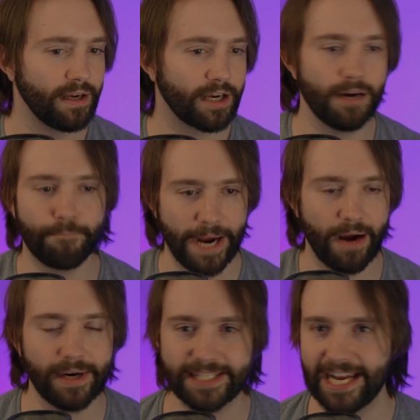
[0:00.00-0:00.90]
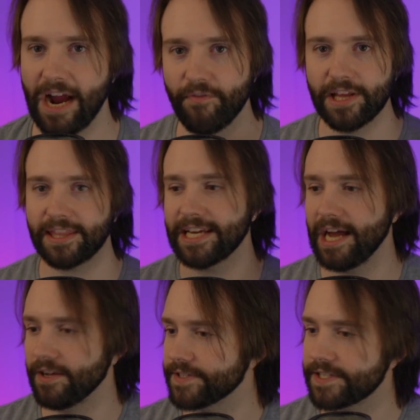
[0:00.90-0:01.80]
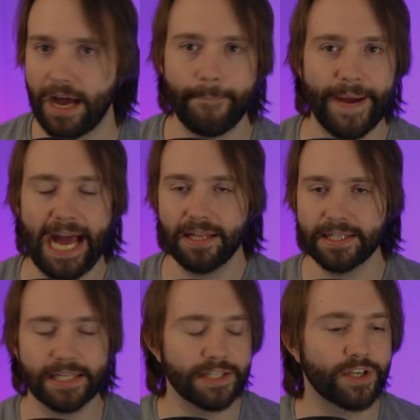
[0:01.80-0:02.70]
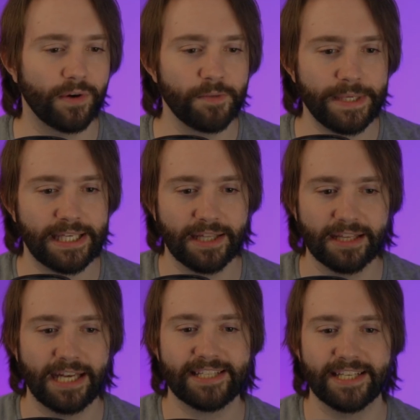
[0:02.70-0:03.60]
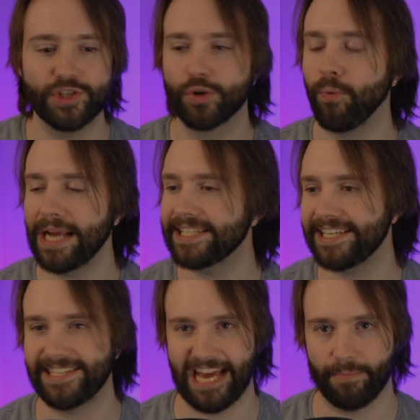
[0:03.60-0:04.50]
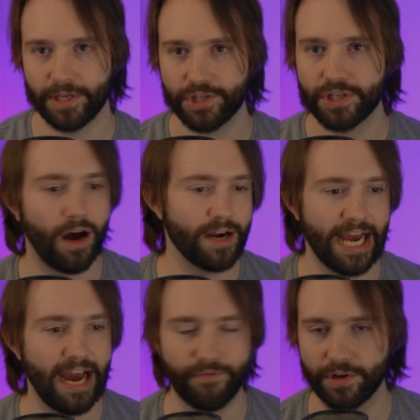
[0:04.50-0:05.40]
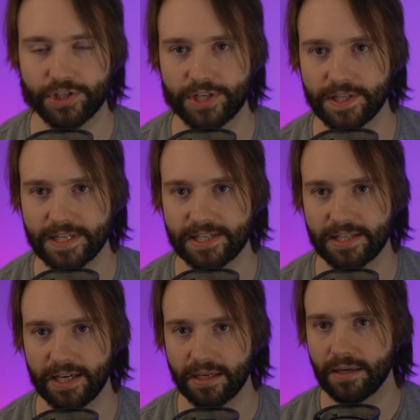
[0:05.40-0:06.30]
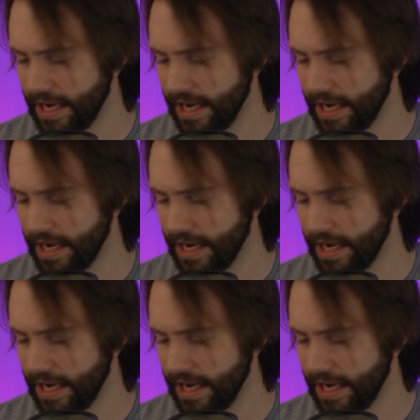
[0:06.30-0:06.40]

compare it to everything else. A paladin is going to be dealing less than 20 damage on average to this thing.